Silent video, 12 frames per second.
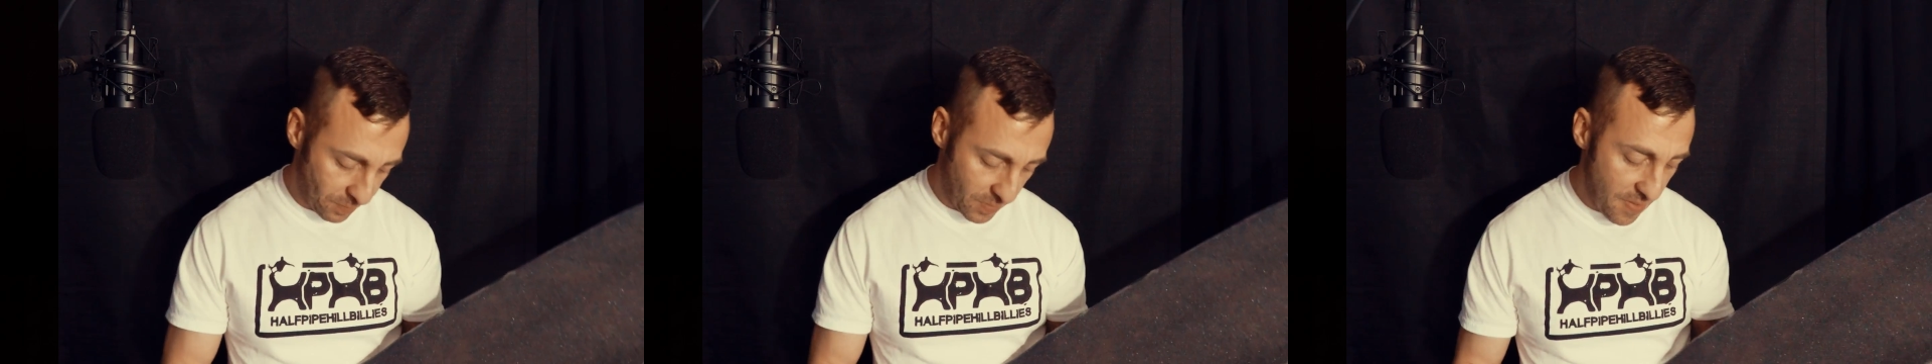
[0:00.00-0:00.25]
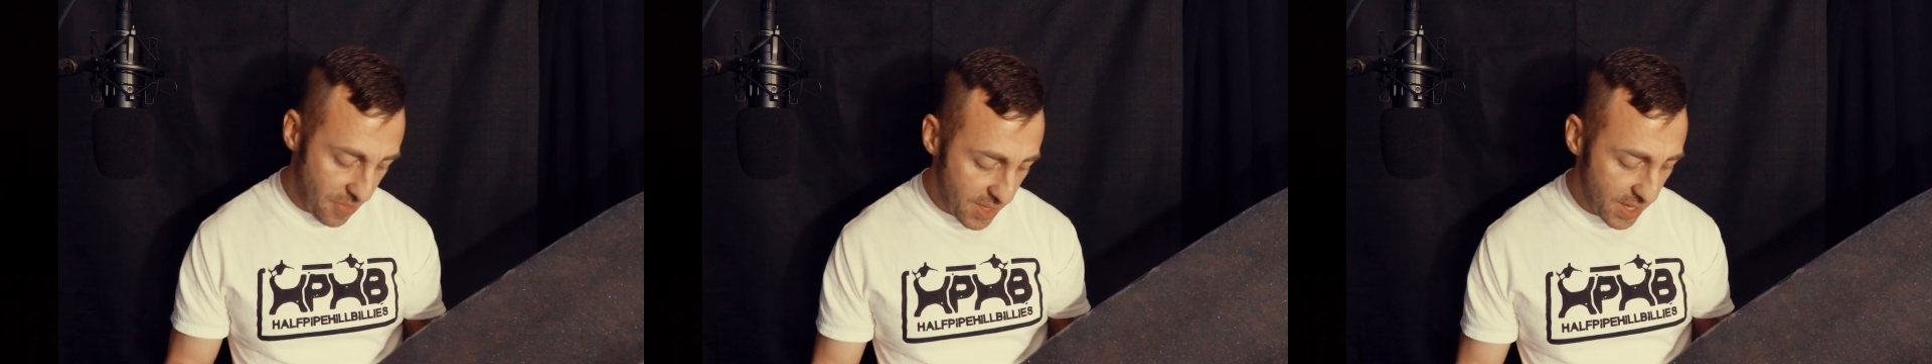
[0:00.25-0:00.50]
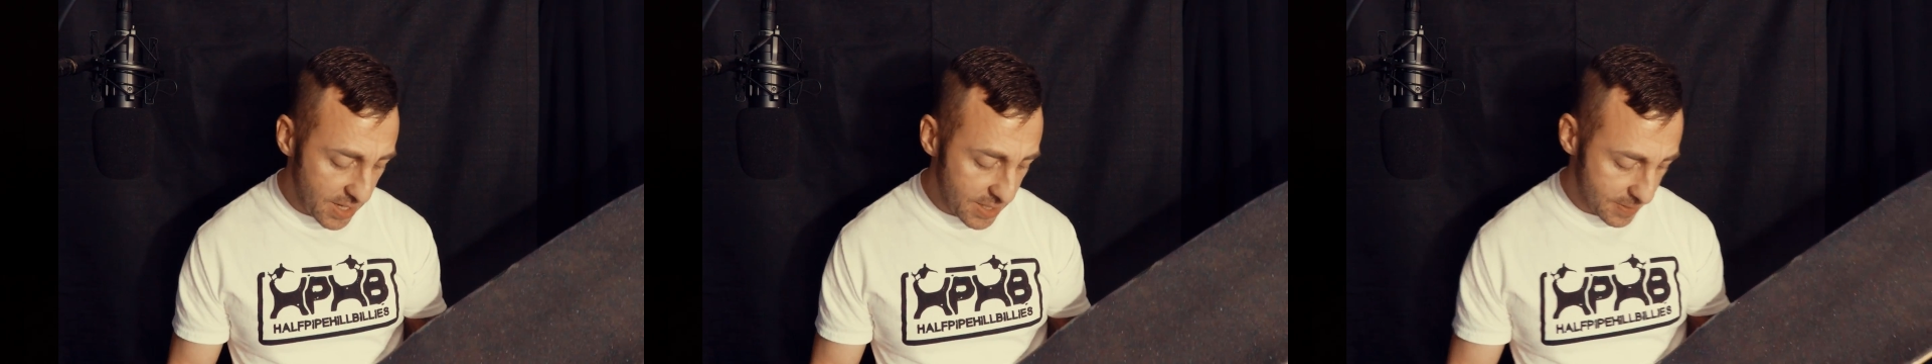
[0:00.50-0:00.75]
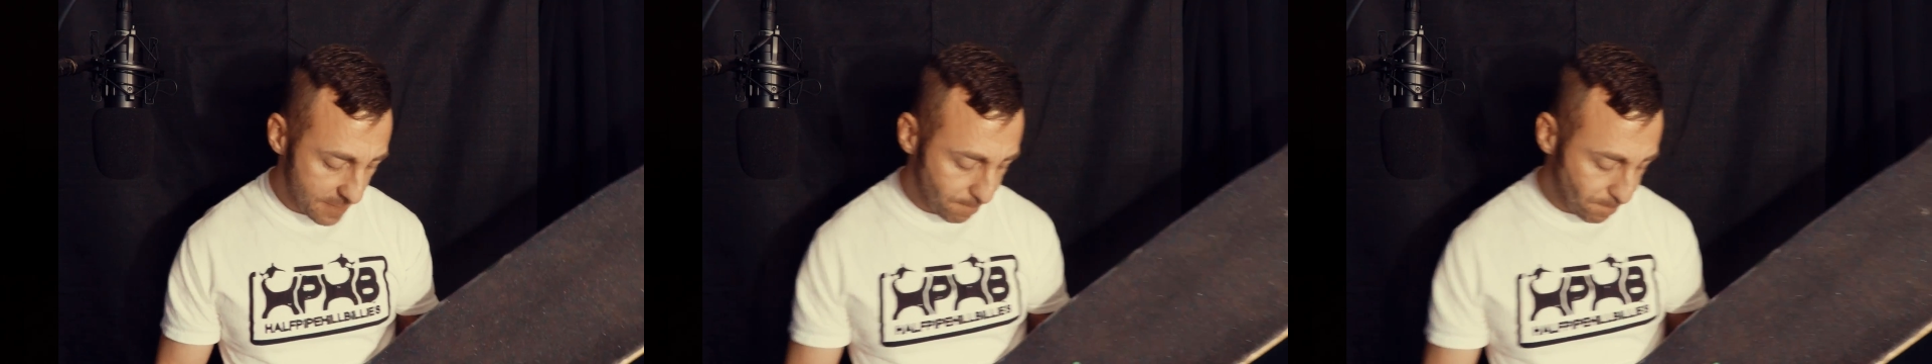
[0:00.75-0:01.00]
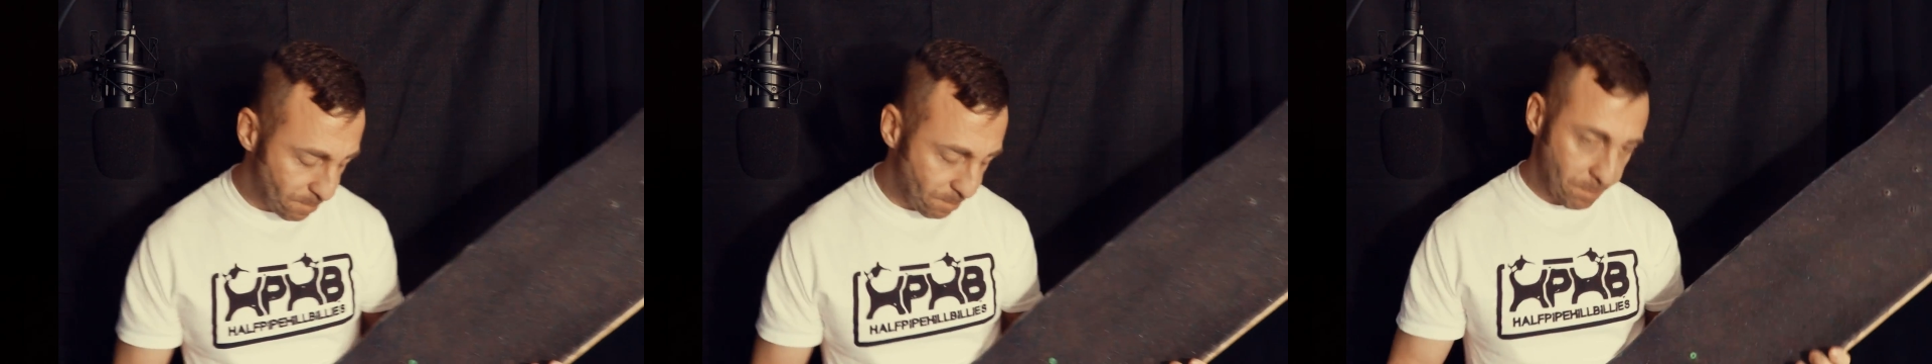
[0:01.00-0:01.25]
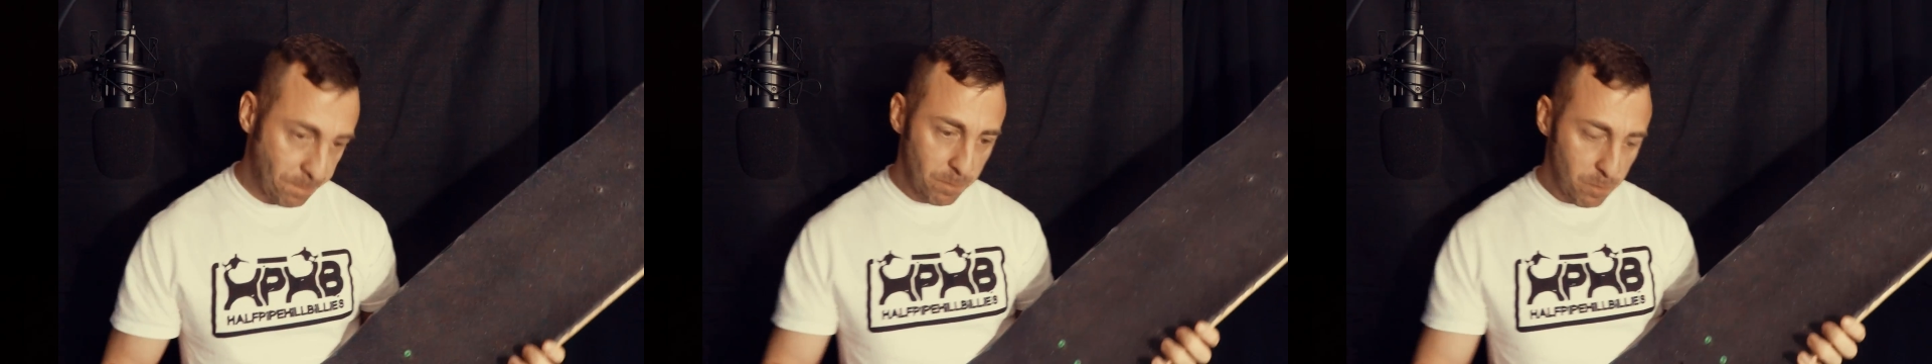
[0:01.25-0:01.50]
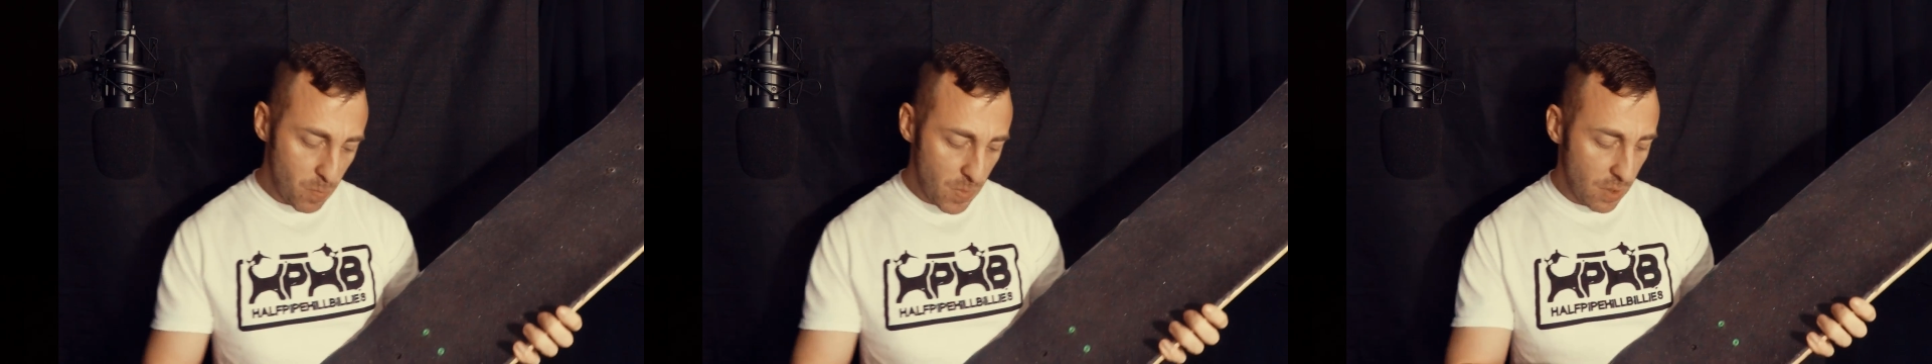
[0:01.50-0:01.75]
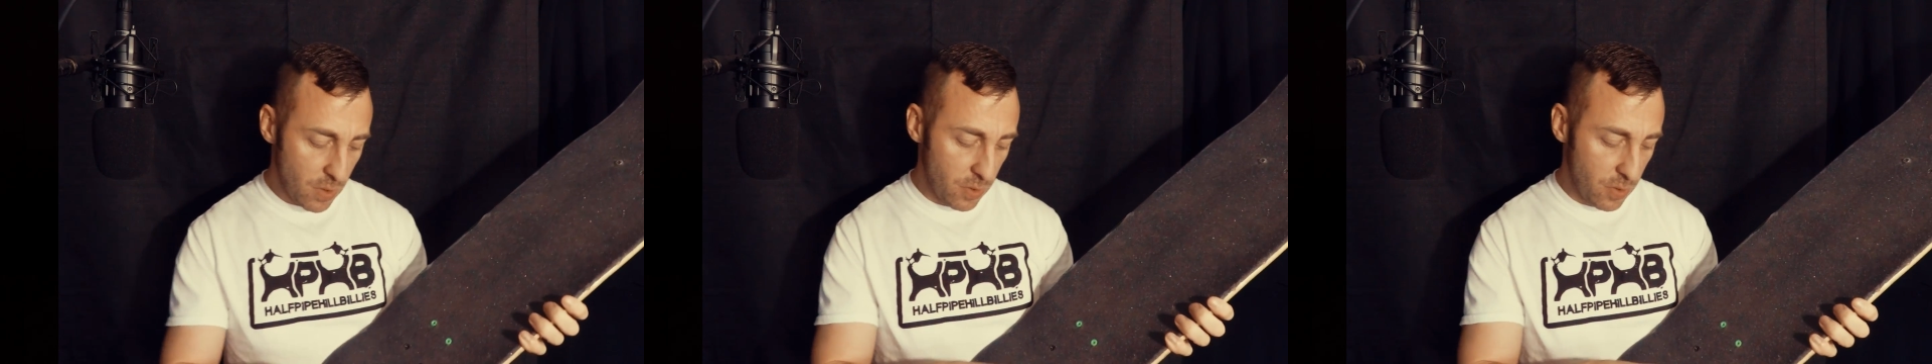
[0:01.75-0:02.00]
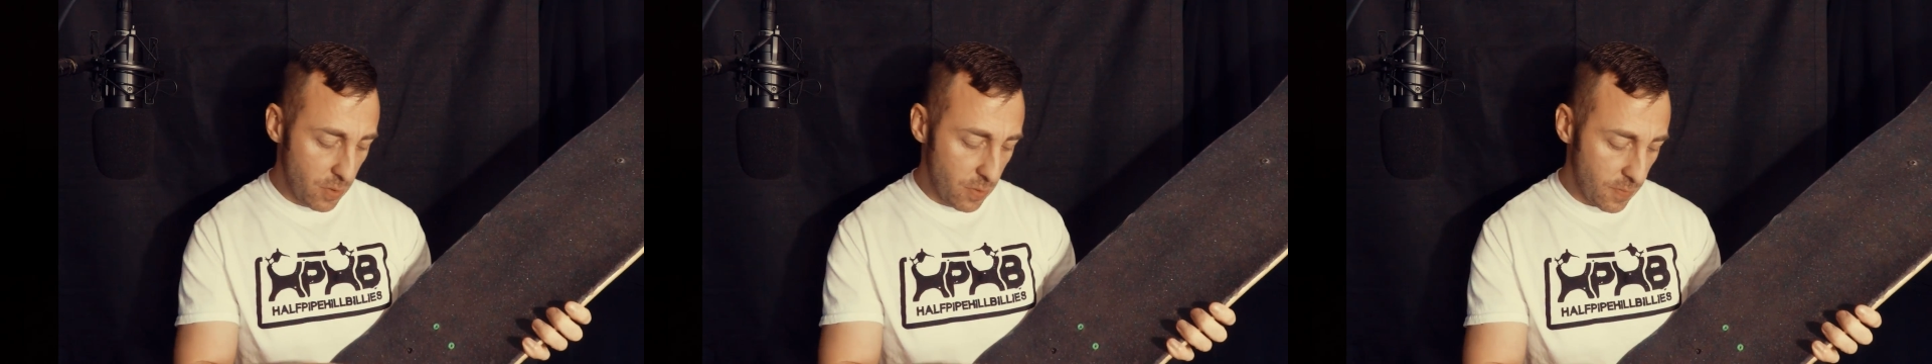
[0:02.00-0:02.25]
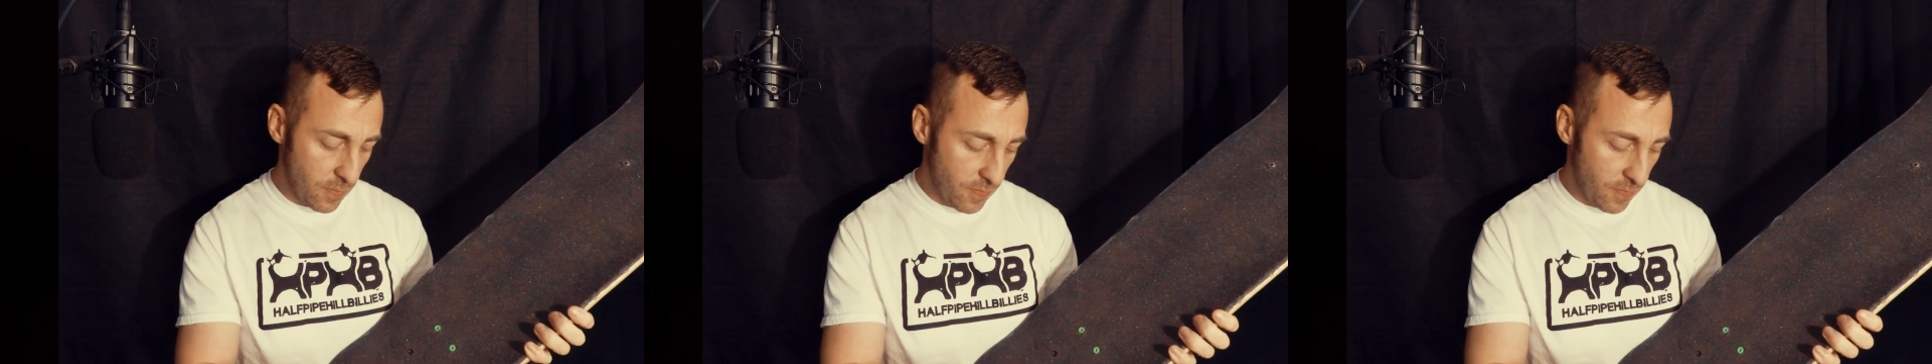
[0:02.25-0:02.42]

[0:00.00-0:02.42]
The thing is, your